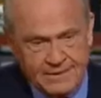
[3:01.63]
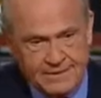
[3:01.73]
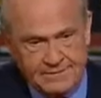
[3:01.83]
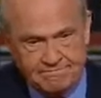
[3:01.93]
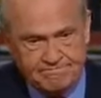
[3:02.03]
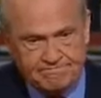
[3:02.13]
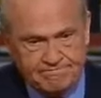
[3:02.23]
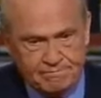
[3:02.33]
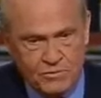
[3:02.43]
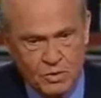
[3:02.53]

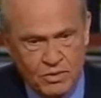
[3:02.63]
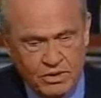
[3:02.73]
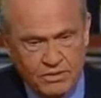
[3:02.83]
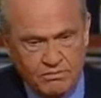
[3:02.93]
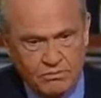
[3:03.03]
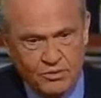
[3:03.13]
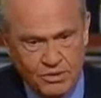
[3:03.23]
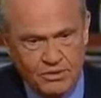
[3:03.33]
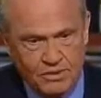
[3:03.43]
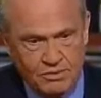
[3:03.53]
One of
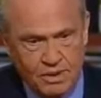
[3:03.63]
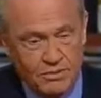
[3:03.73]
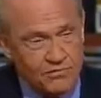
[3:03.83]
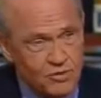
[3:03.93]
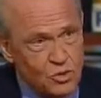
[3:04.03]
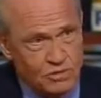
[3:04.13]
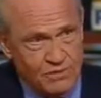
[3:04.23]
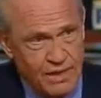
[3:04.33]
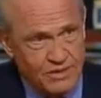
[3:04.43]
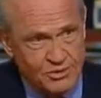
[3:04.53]
the maybe
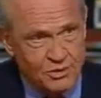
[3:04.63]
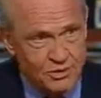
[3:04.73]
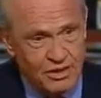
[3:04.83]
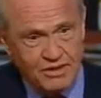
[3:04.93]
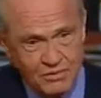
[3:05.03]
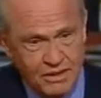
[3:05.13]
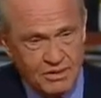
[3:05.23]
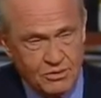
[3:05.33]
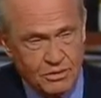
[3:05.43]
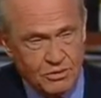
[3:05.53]
few advantages you
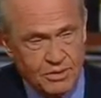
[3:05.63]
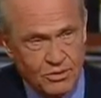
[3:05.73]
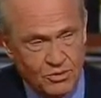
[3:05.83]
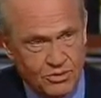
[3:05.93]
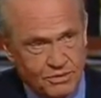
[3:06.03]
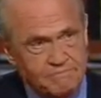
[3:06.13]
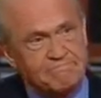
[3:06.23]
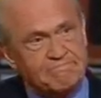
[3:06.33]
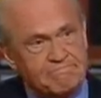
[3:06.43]
have by getting a little bit older.